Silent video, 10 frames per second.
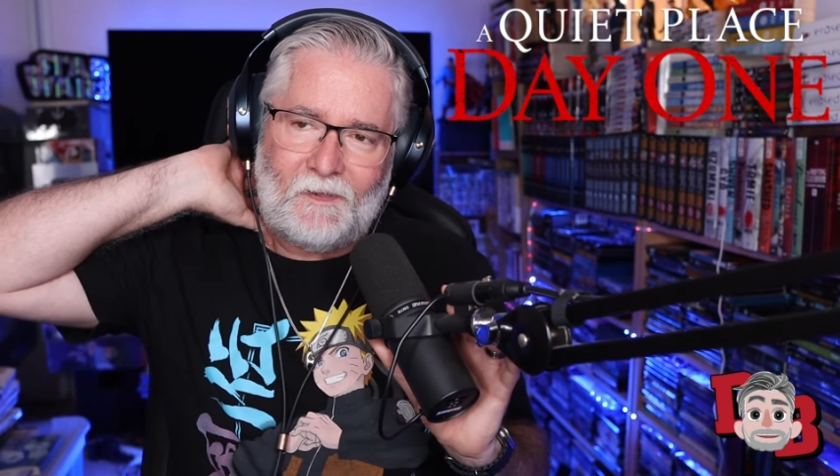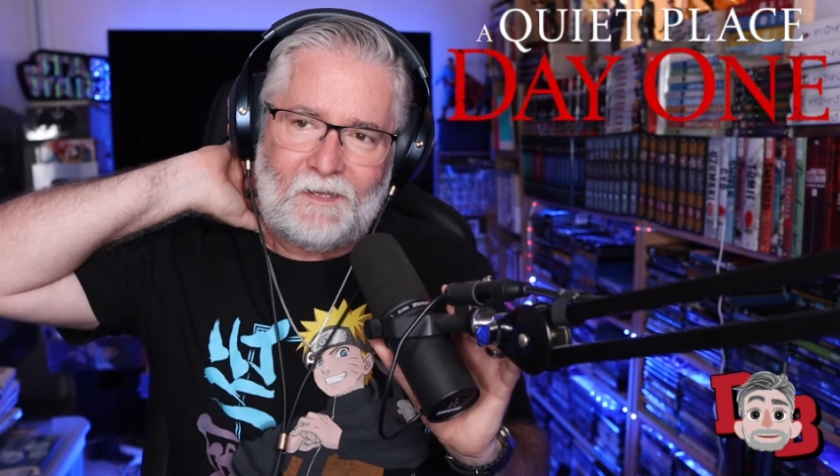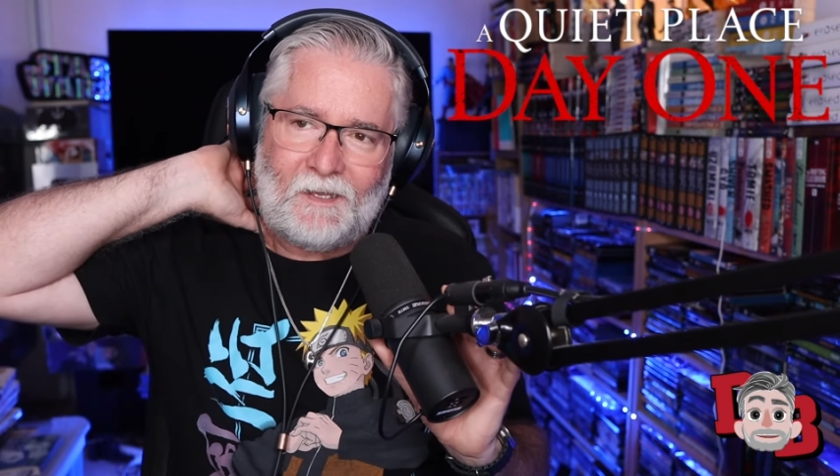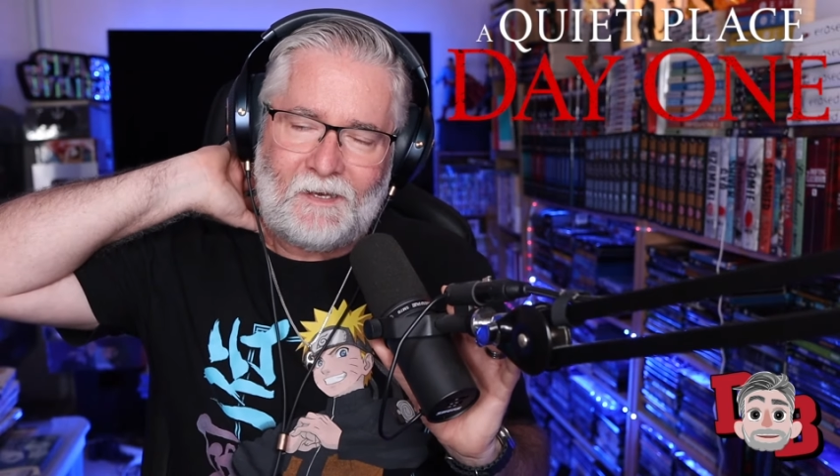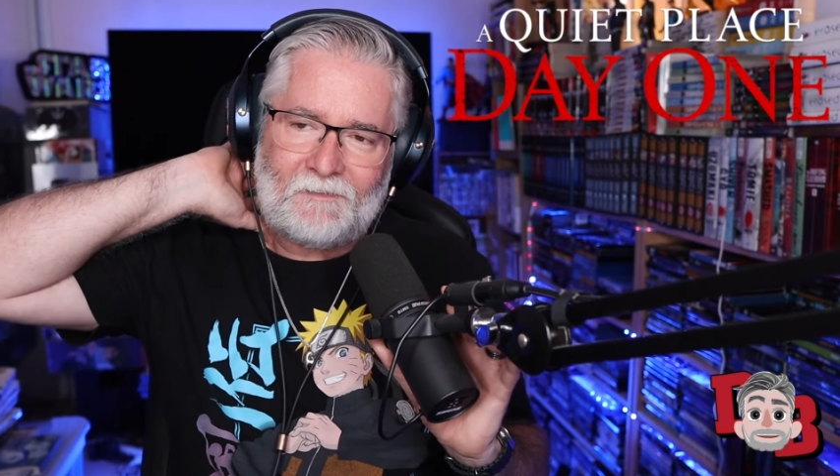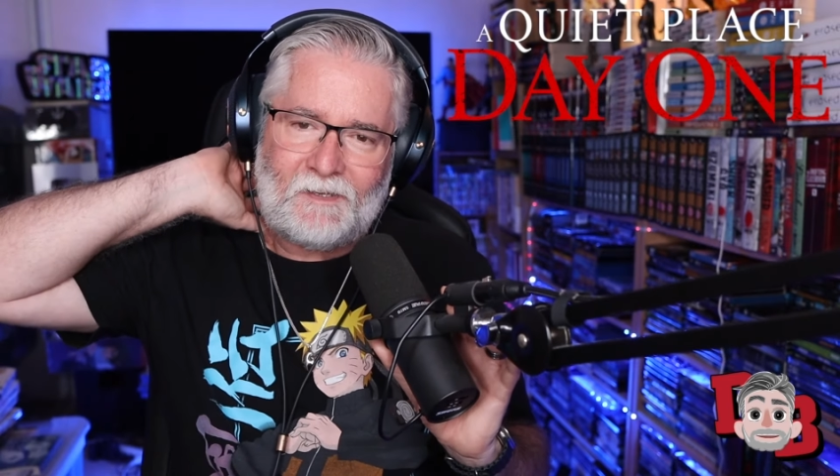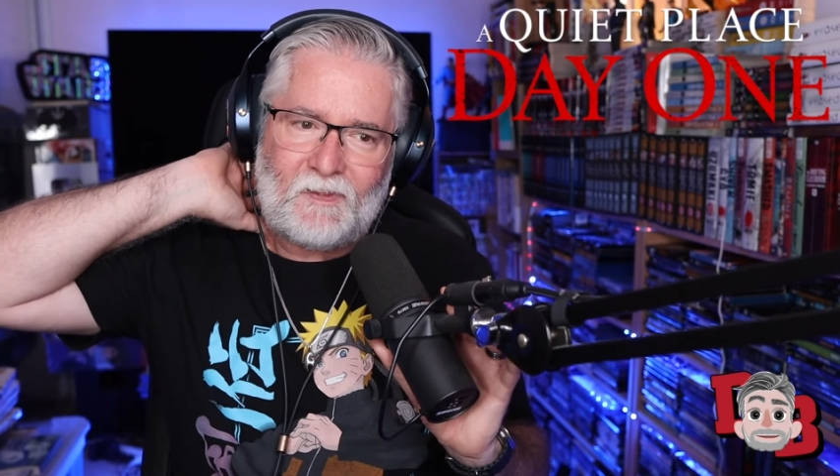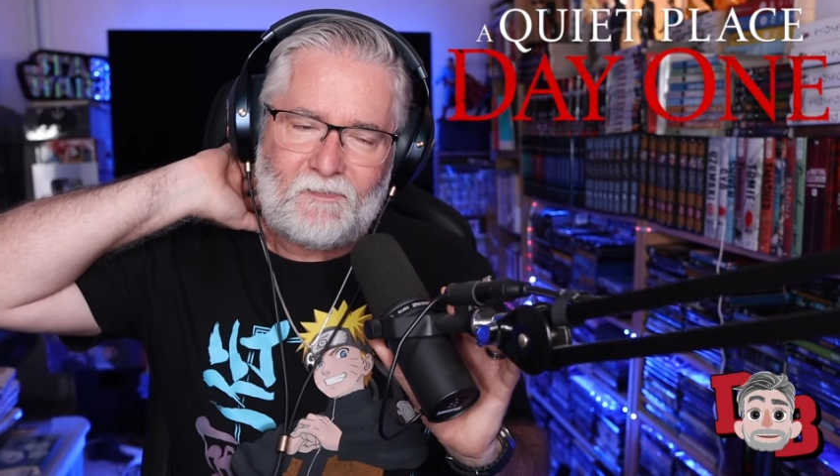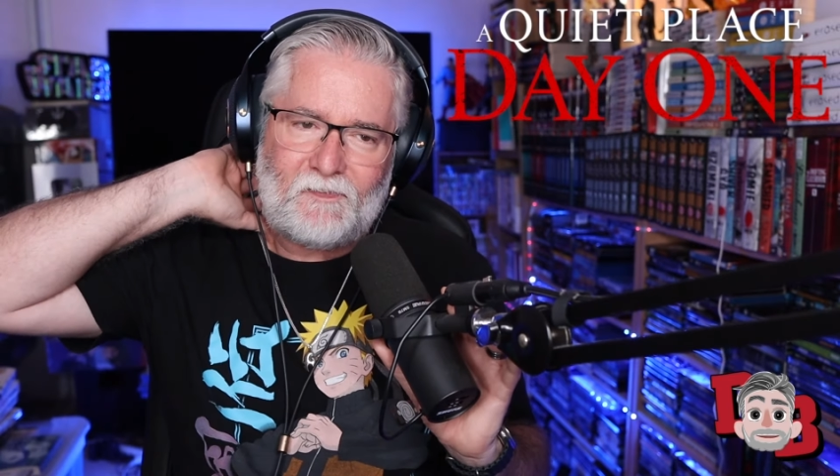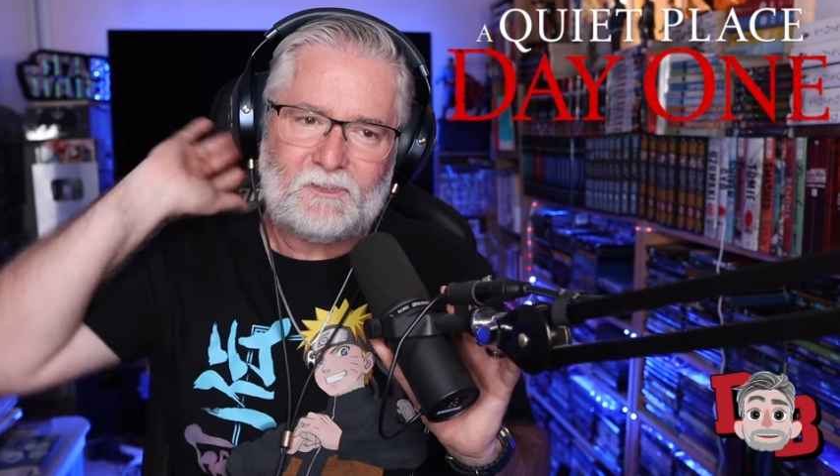and, and I love
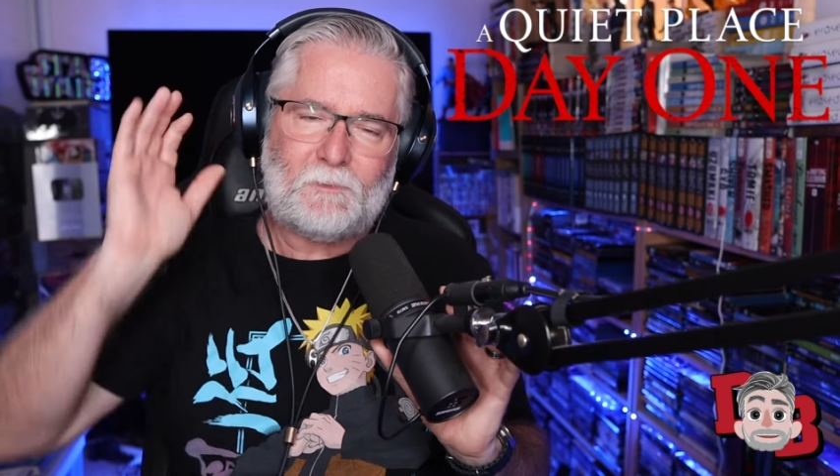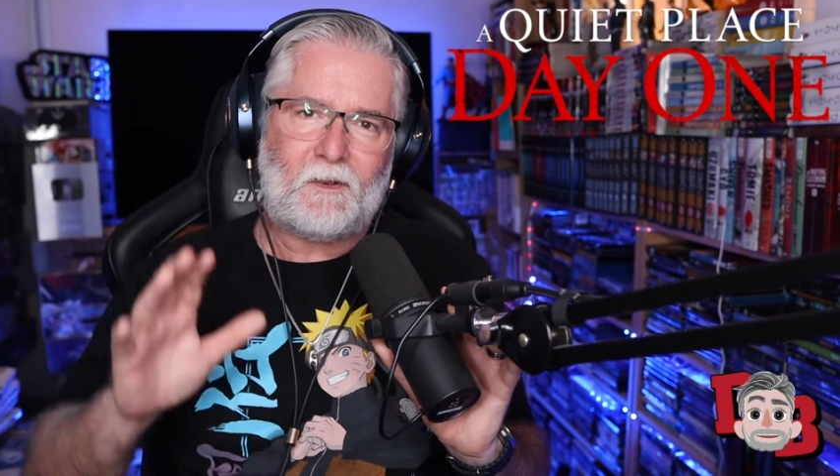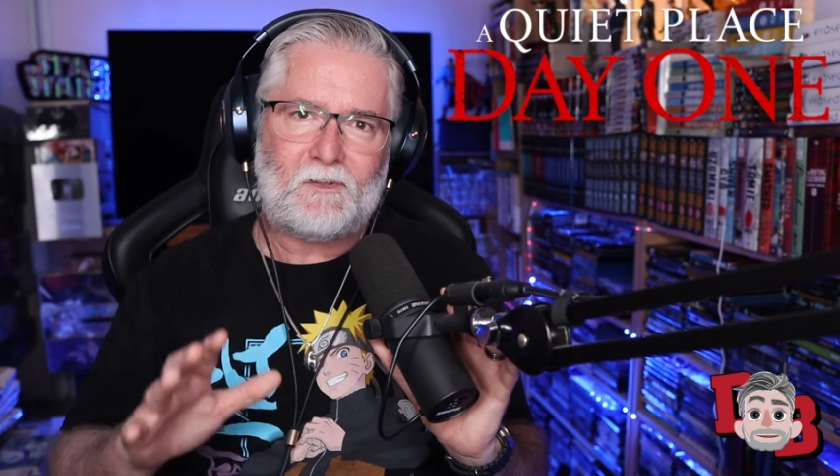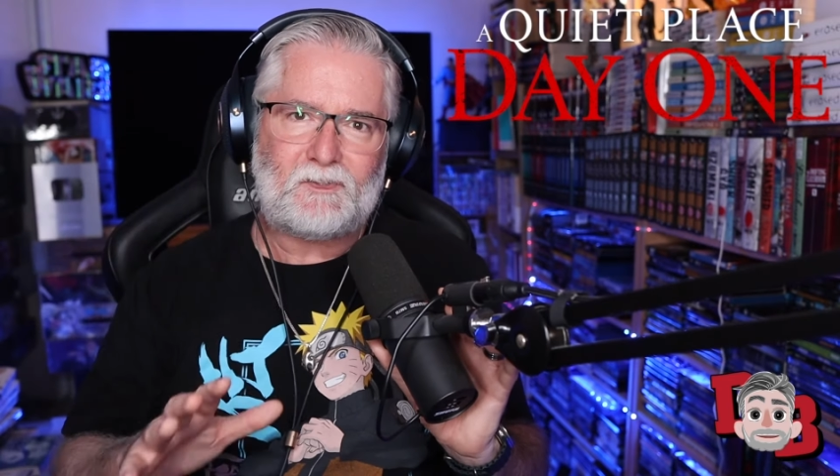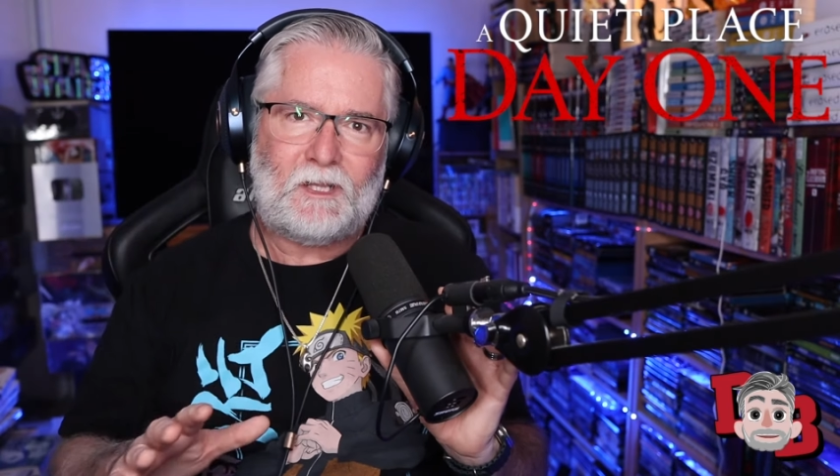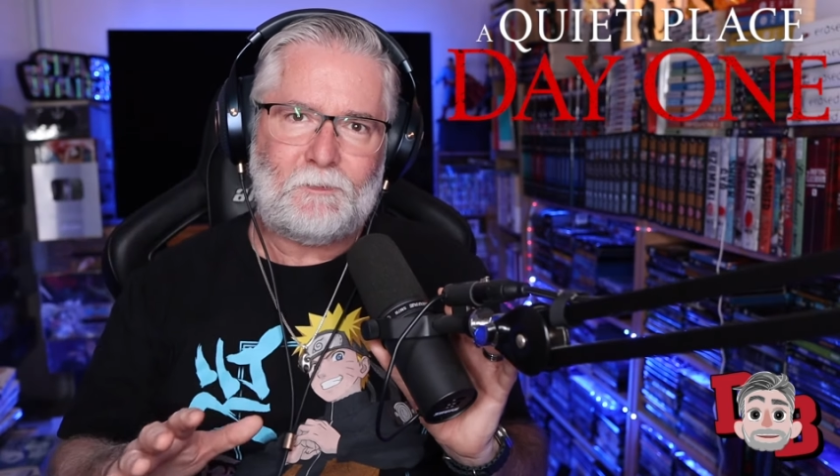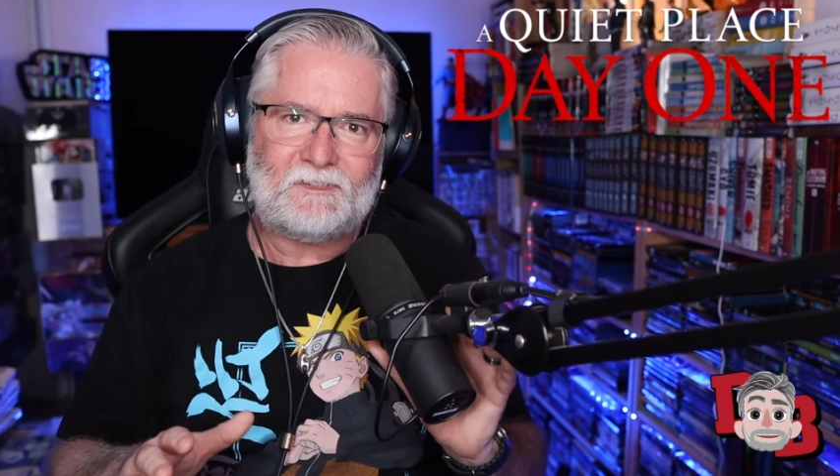how the first part of the trailer